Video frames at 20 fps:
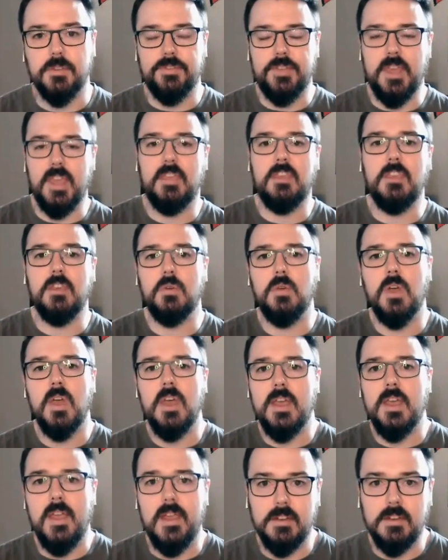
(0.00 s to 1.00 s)
So thank you
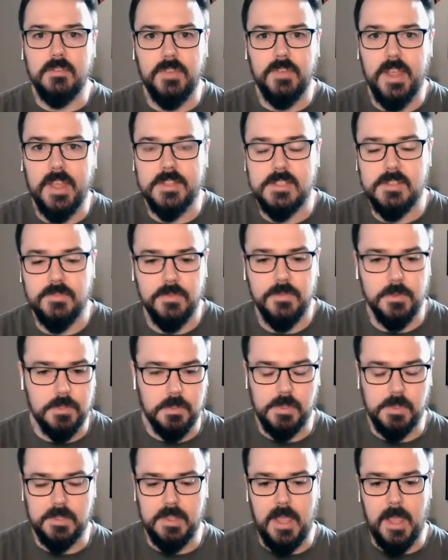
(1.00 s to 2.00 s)
in advance
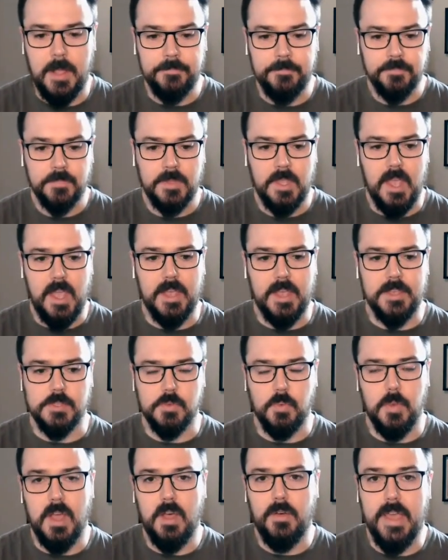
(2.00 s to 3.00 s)
for doing that
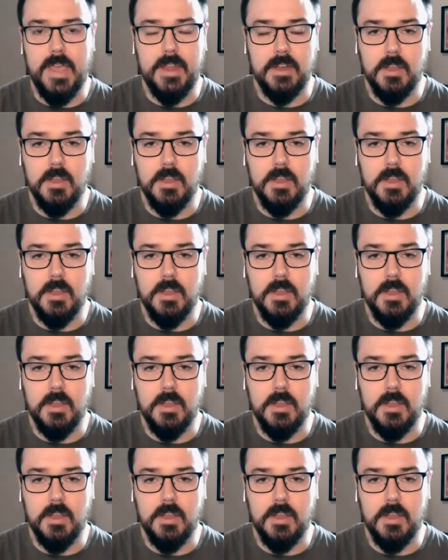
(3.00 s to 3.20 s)
as well.